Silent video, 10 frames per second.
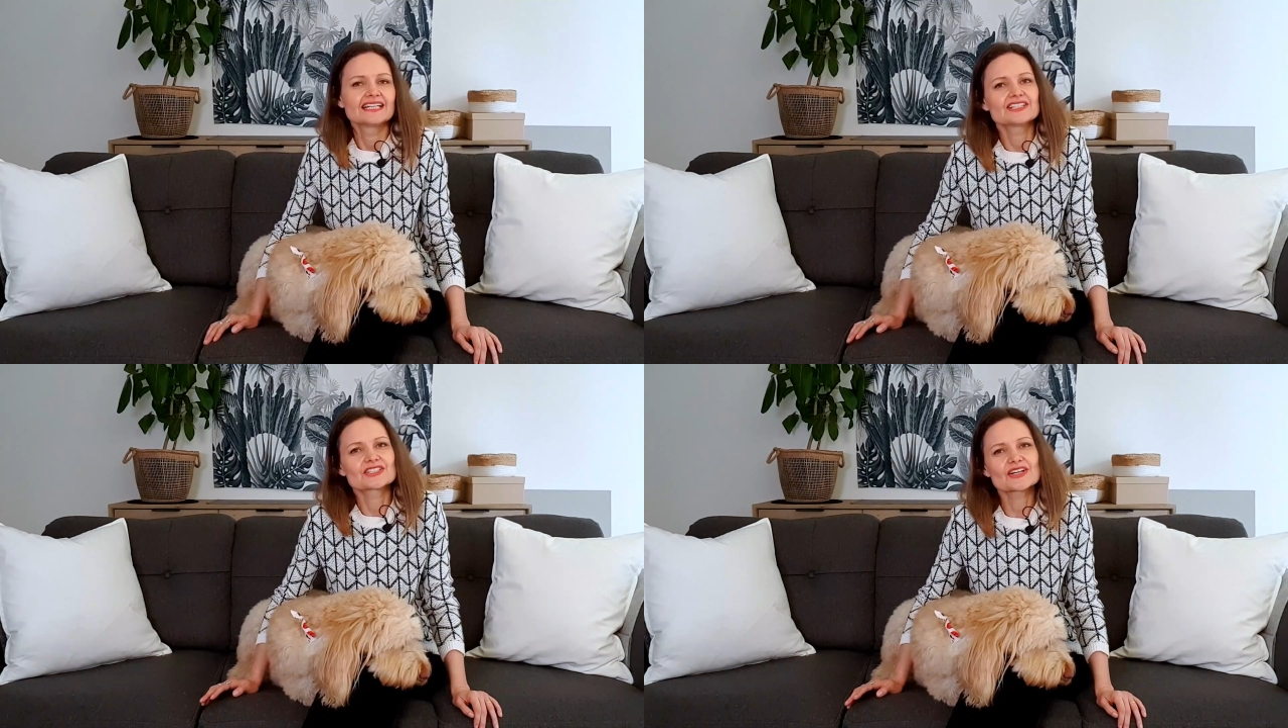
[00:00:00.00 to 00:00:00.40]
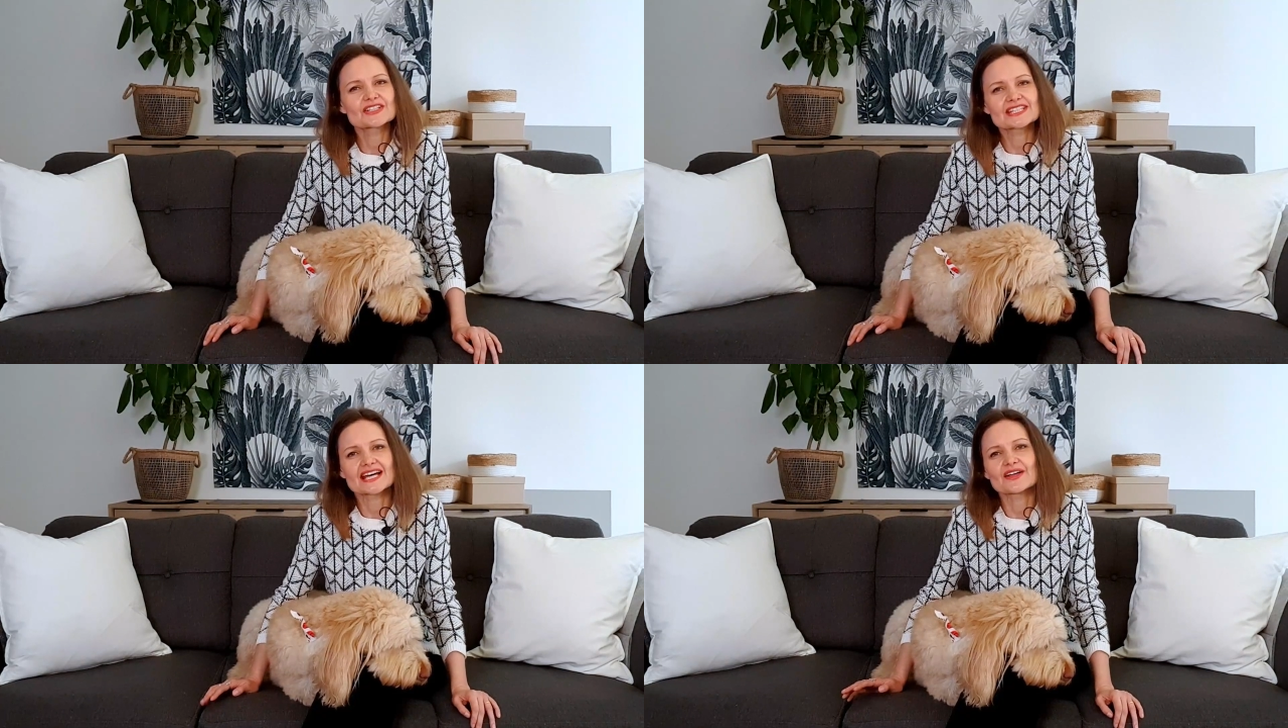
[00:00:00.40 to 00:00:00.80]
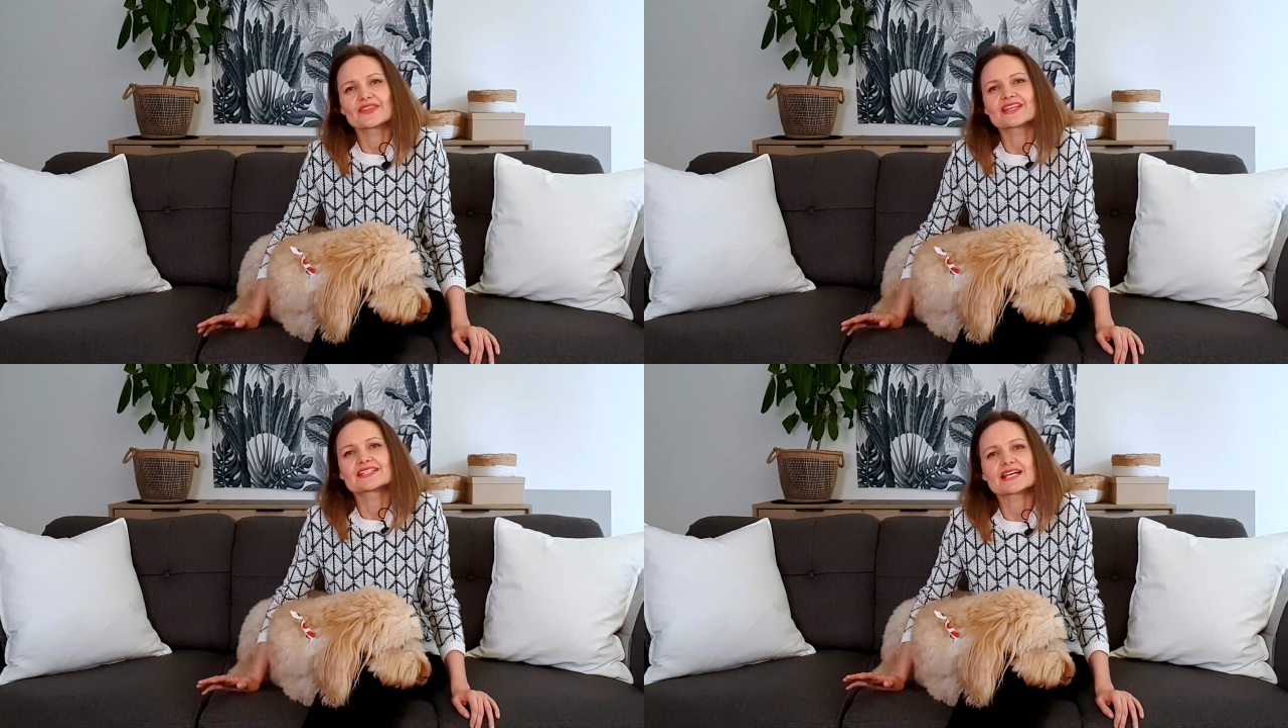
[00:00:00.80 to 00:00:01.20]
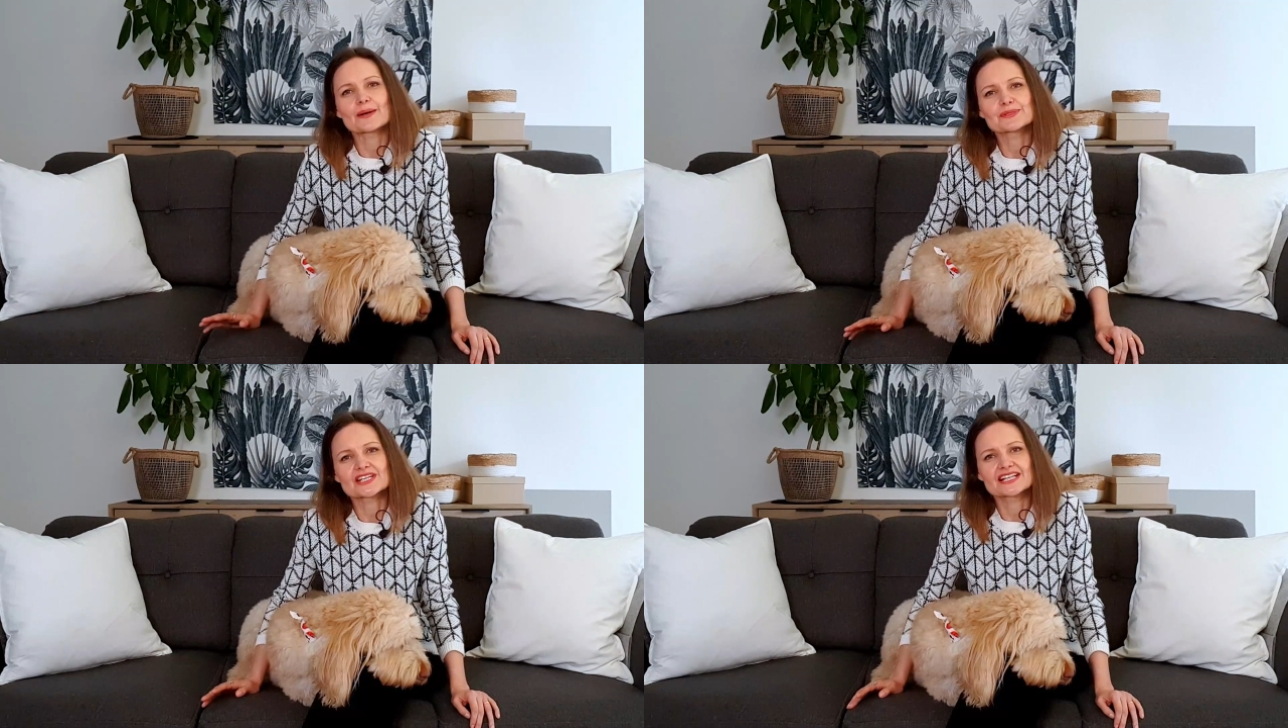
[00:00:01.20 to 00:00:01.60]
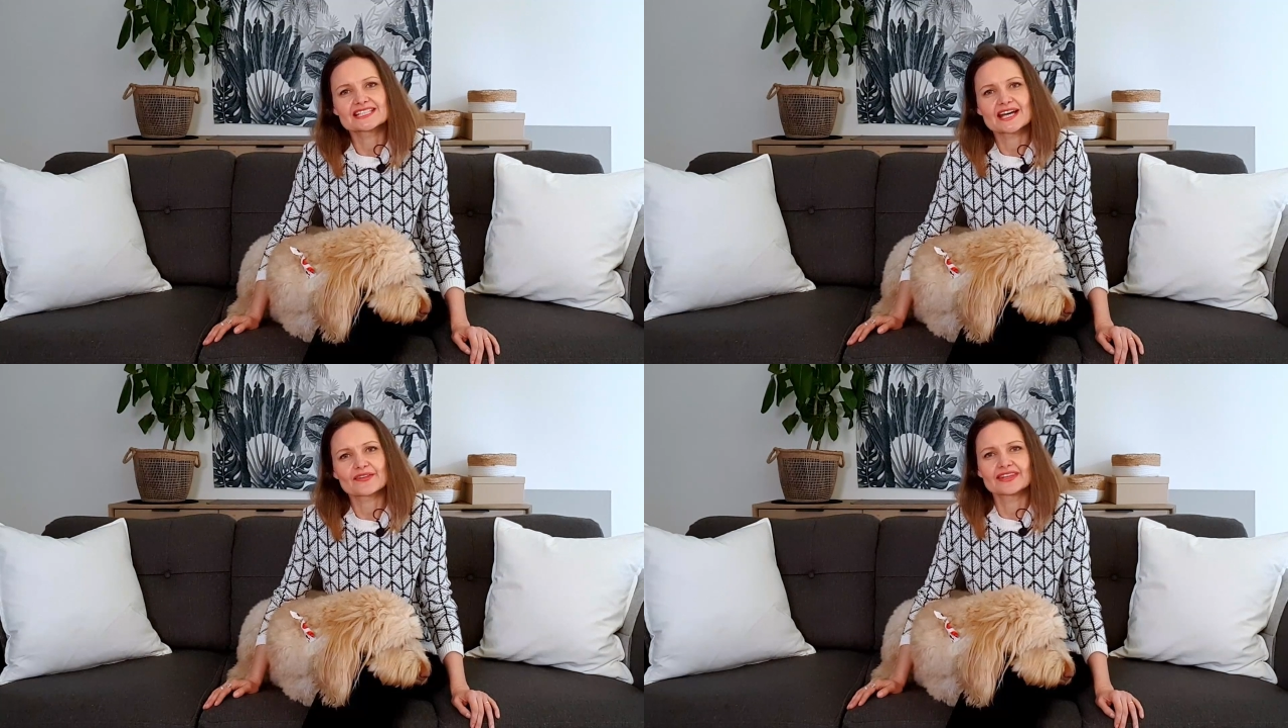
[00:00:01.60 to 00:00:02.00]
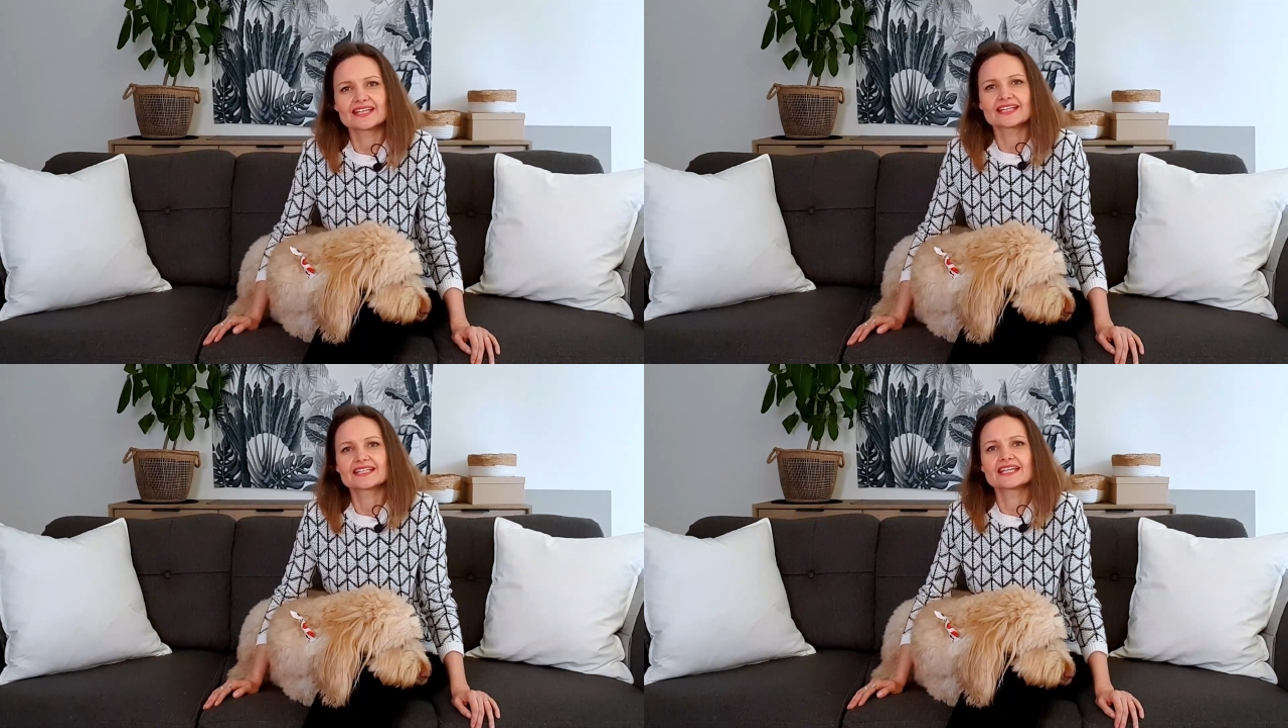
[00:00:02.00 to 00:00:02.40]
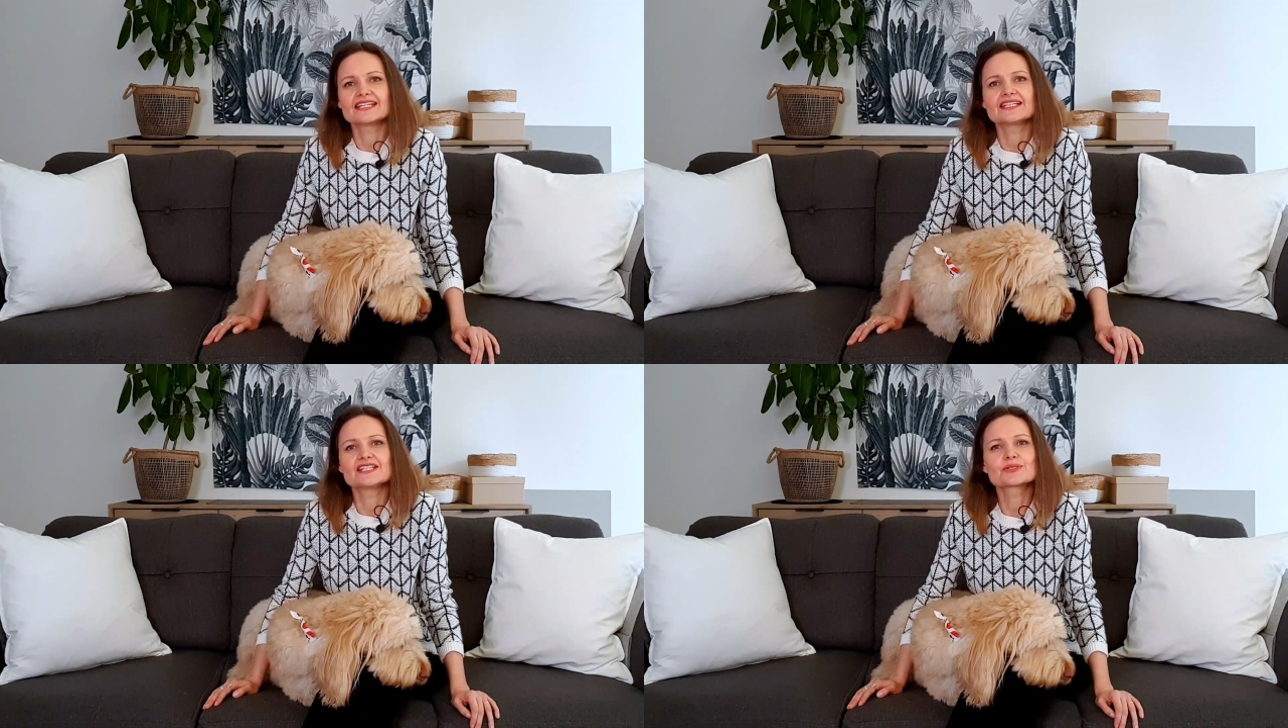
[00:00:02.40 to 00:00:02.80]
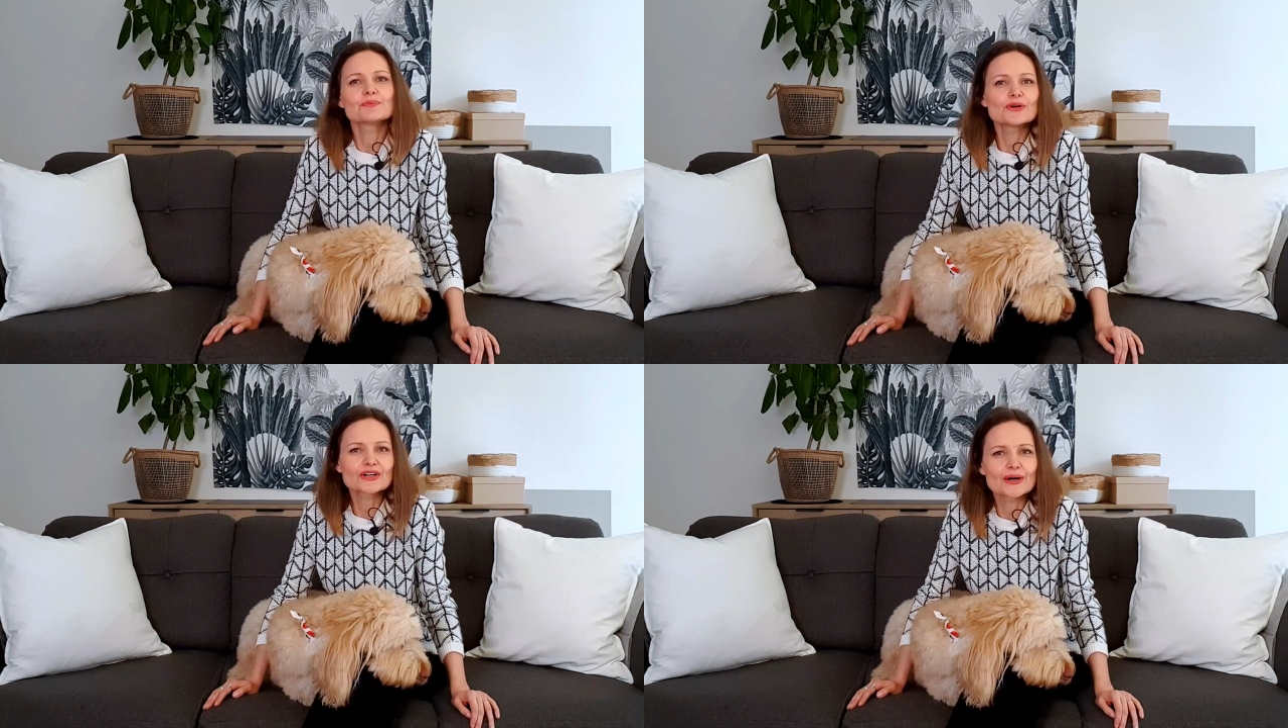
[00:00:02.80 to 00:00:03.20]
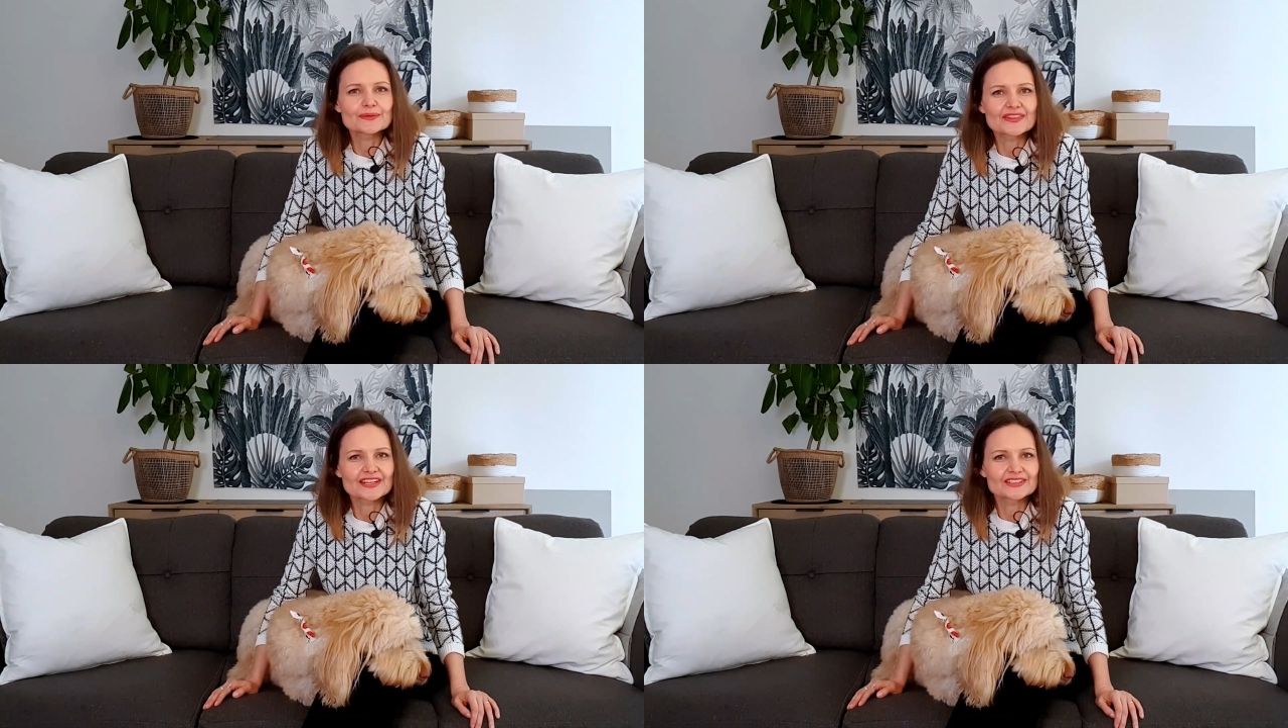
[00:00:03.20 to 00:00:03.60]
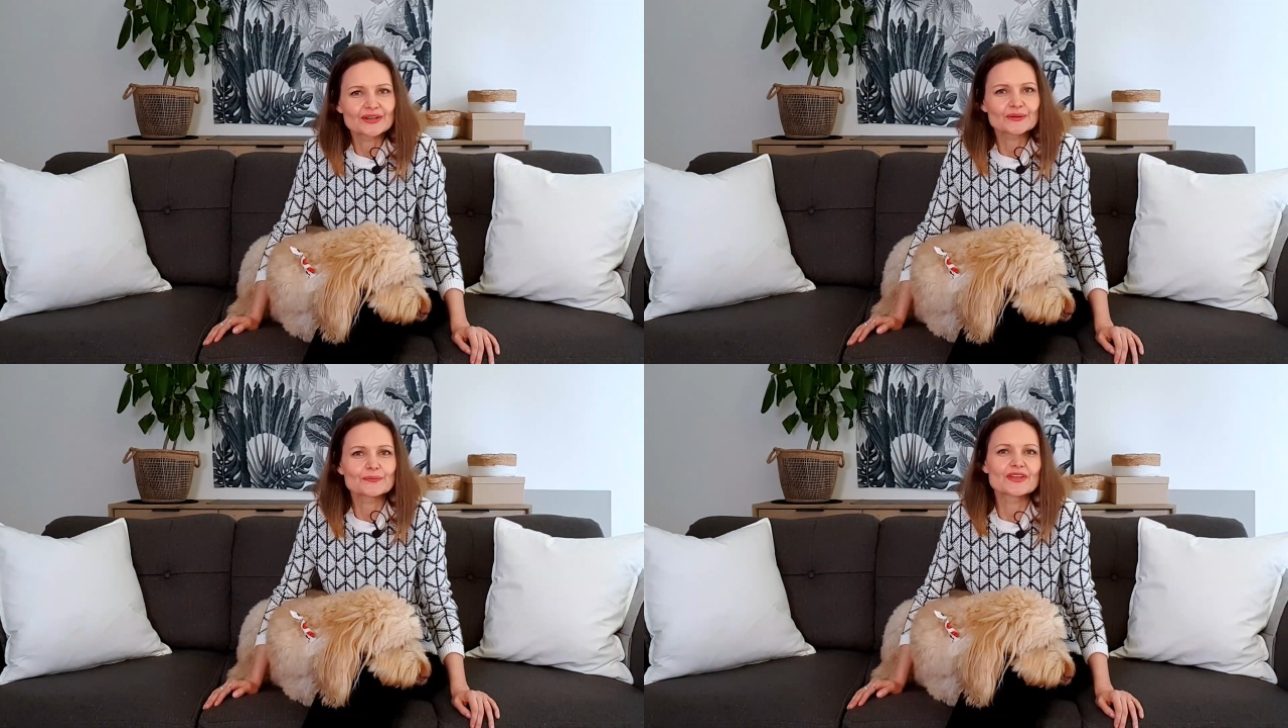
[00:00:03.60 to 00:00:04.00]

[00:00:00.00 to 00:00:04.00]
It turns out this upside down thing is more common than not